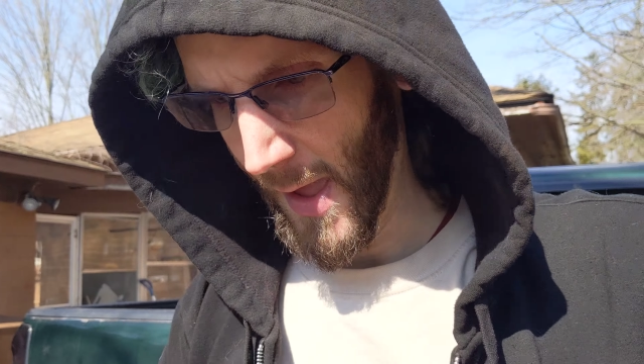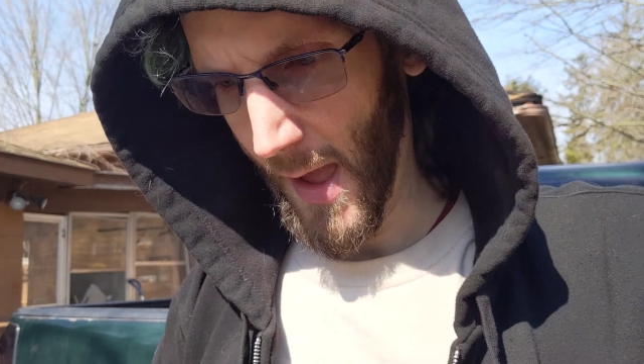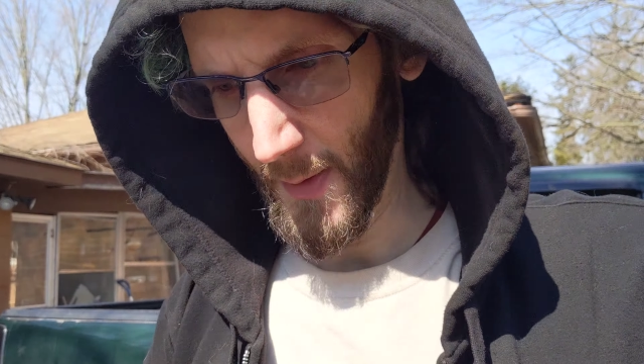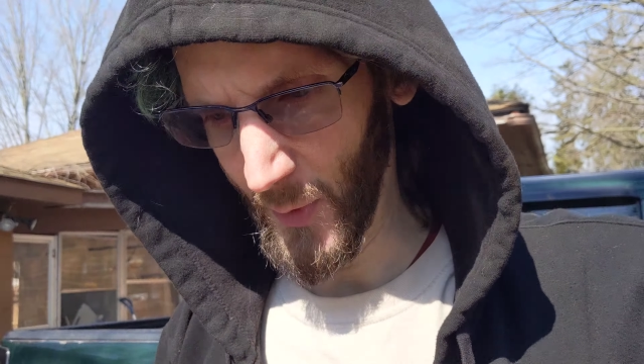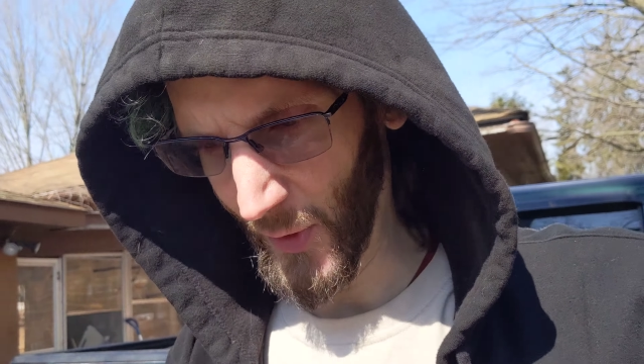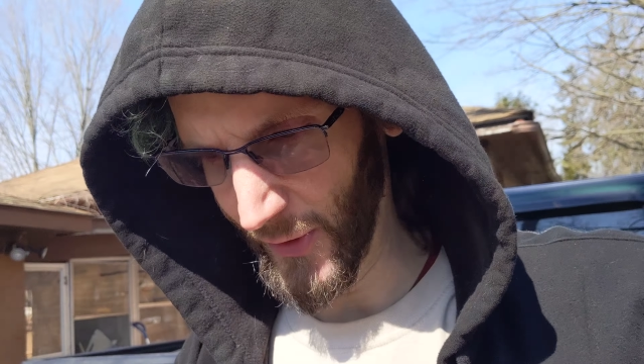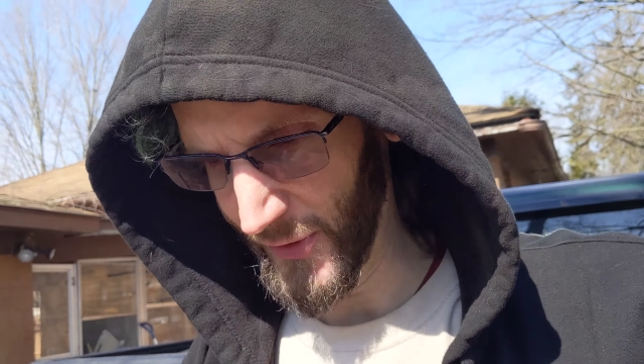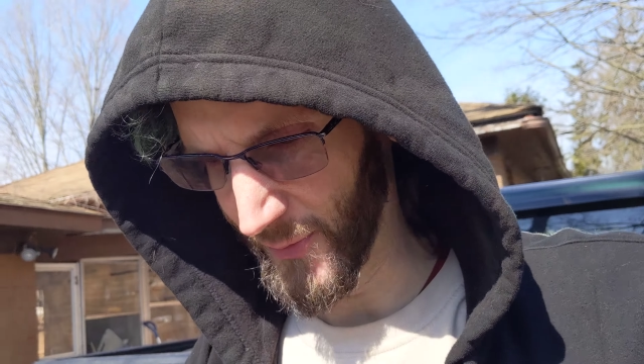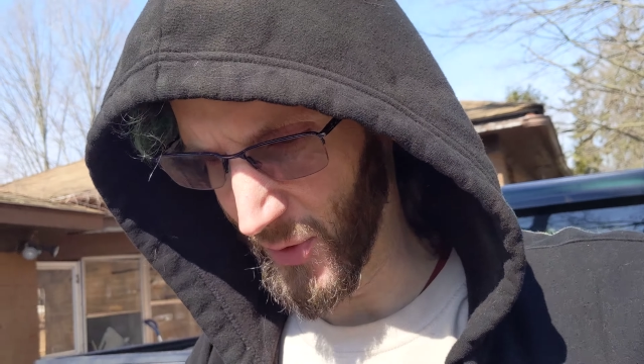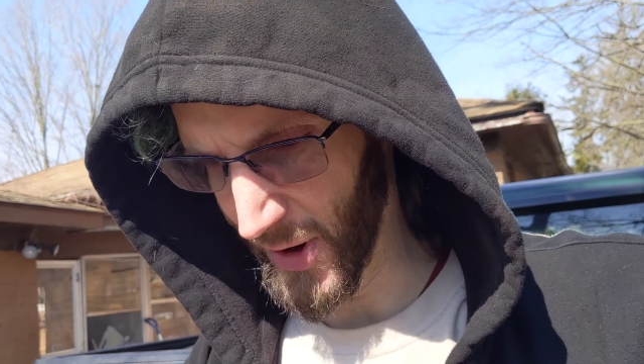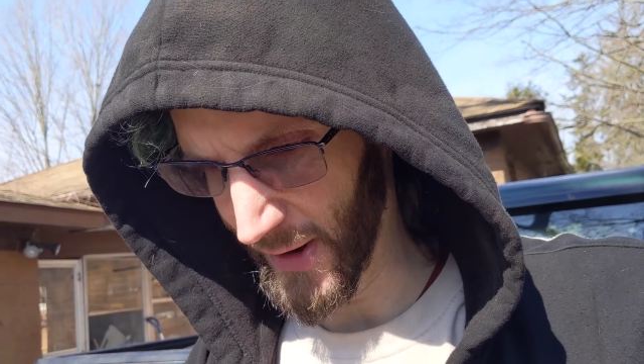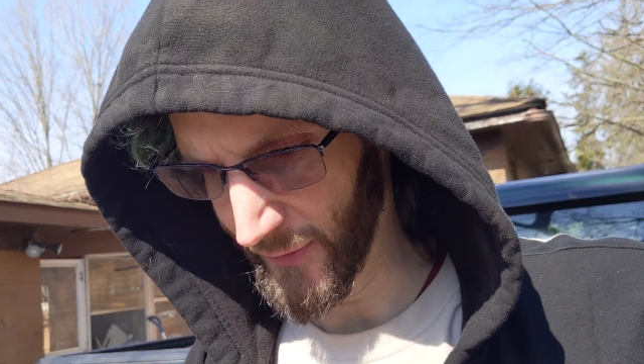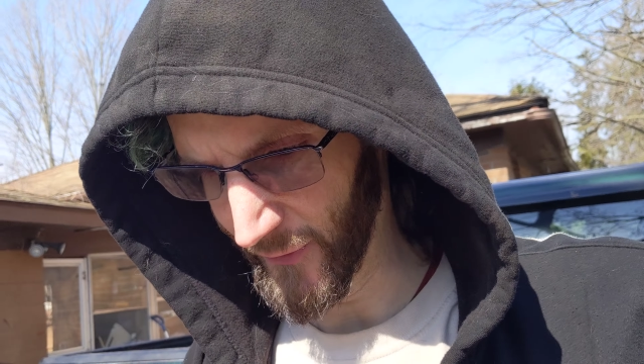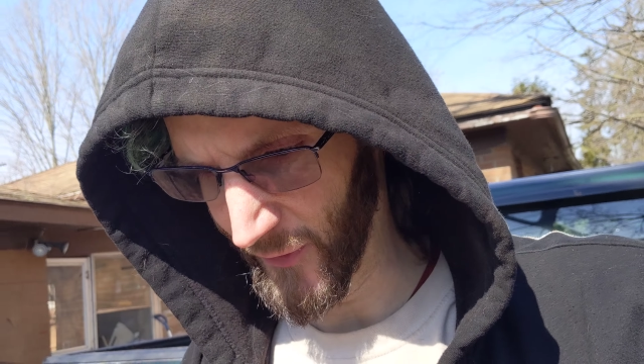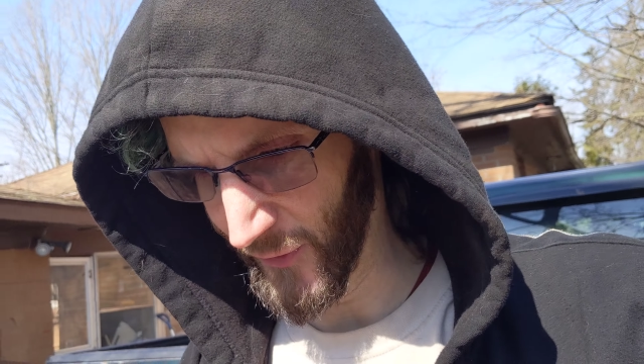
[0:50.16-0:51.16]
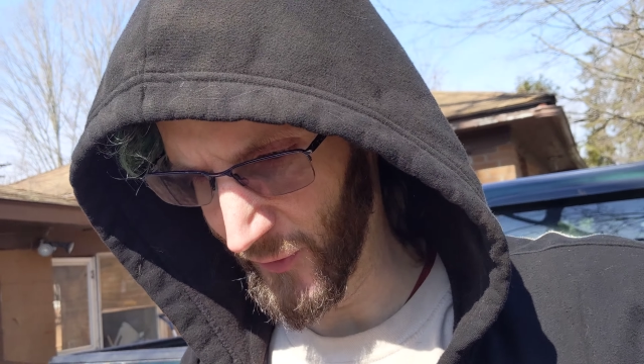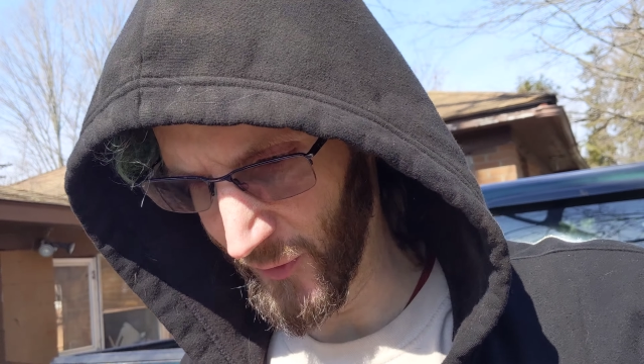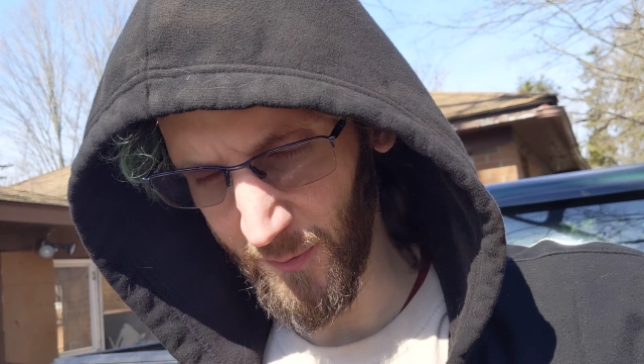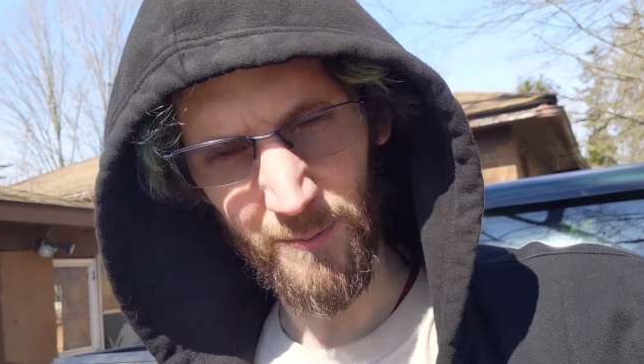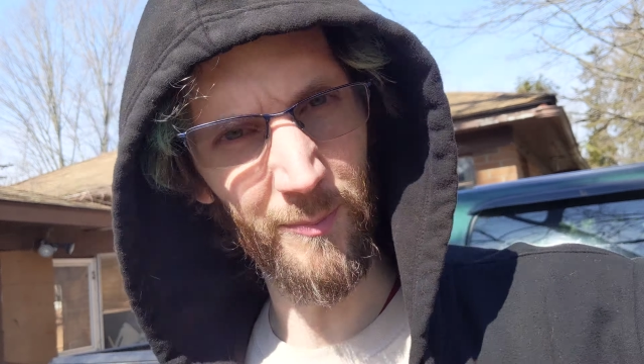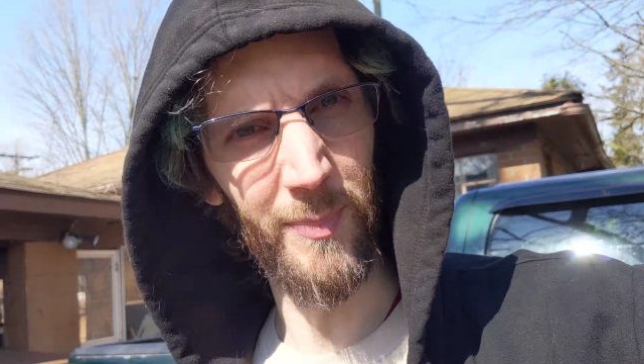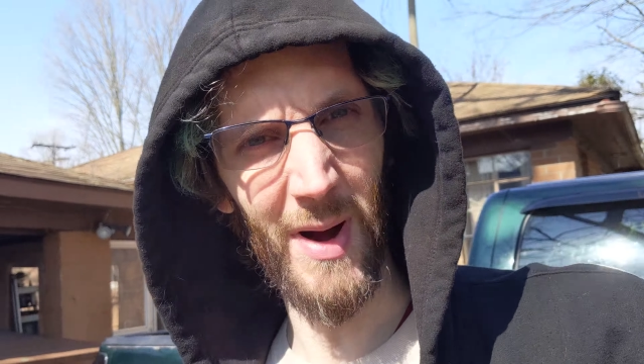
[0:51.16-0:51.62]
I'm going to bring it
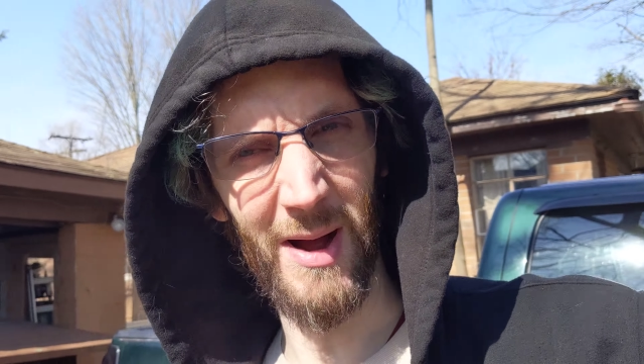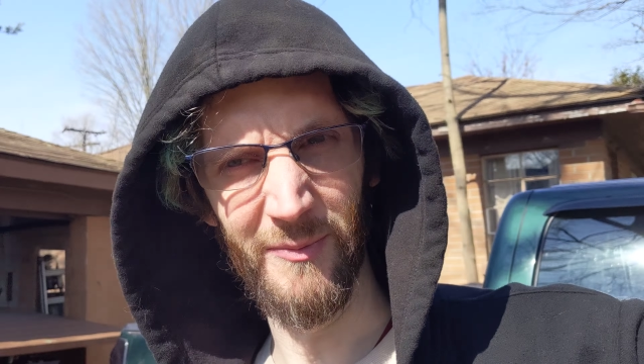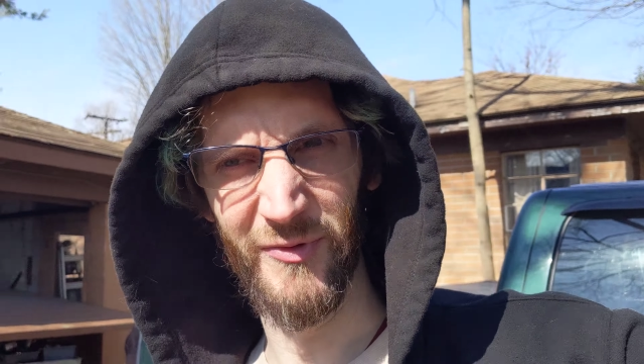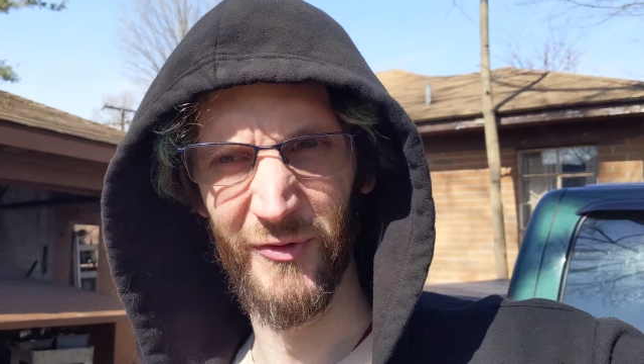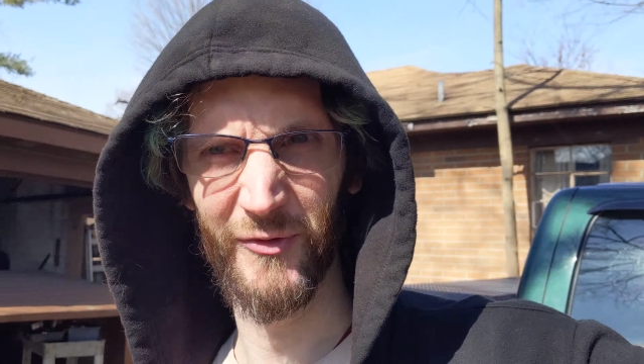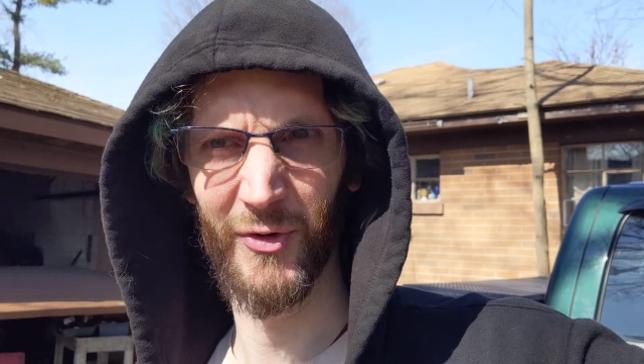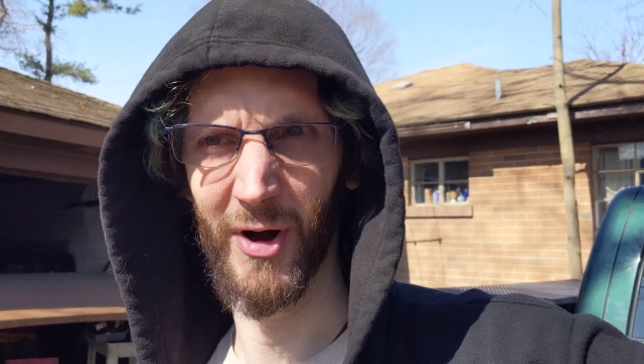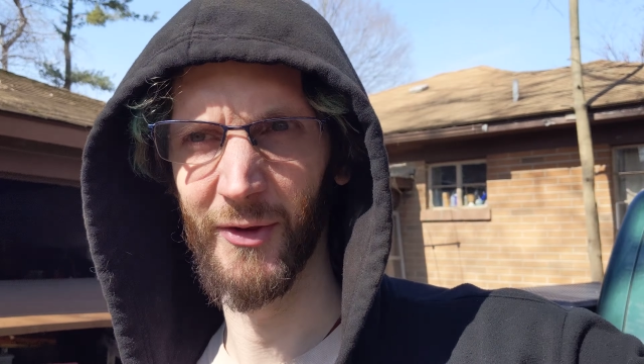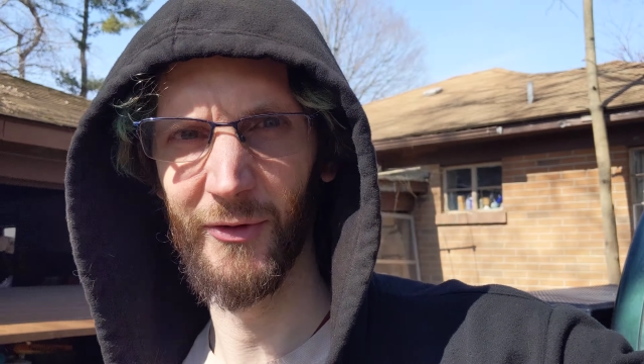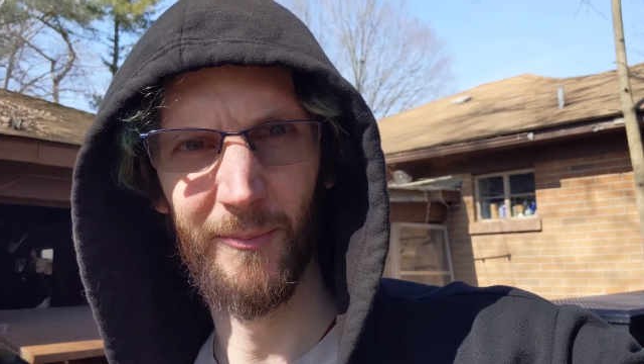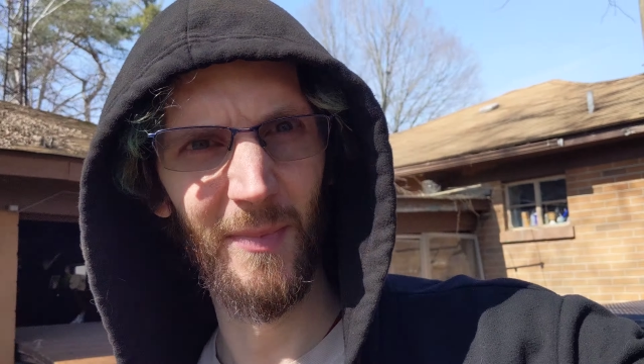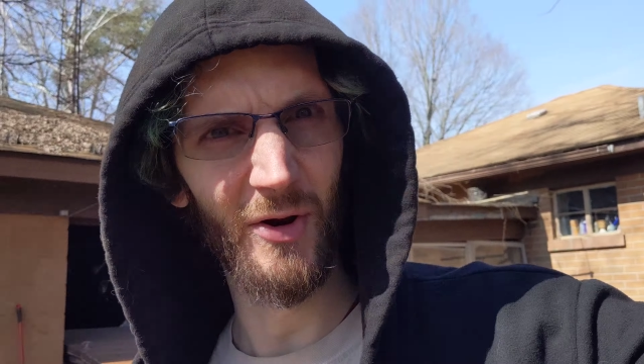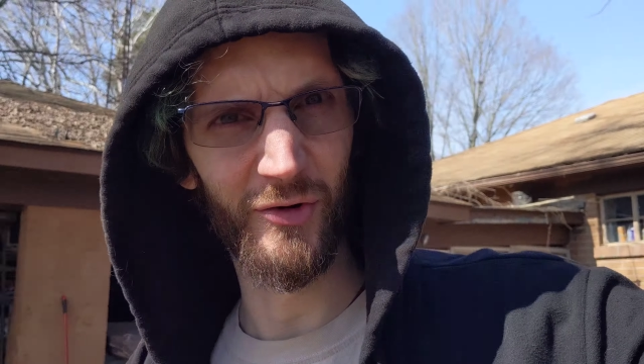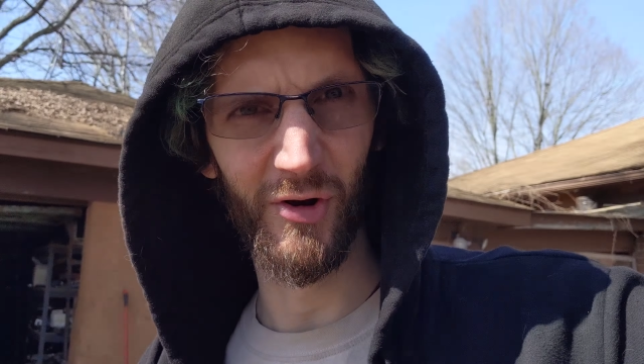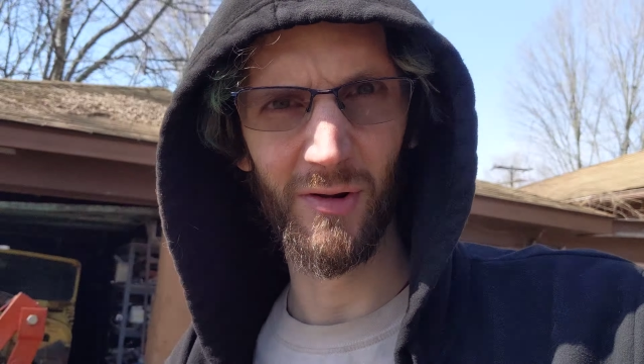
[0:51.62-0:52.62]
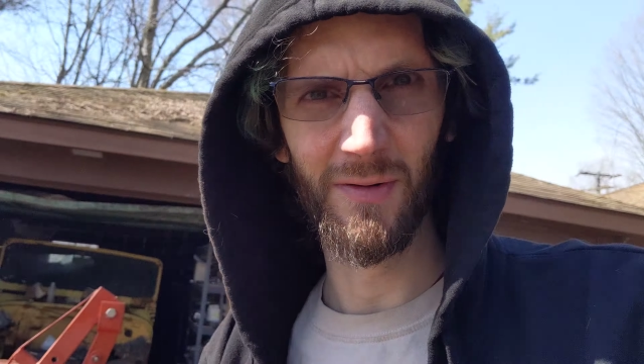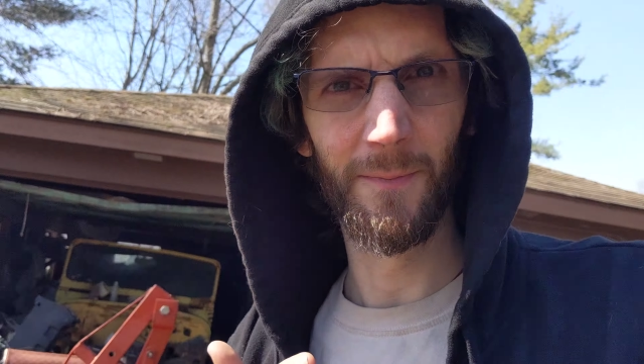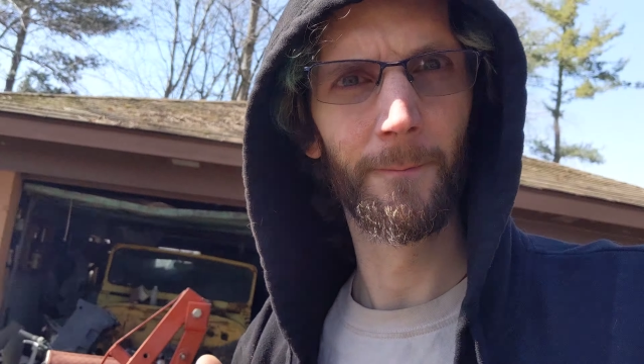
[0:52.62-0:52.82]
to Bob's Transmission,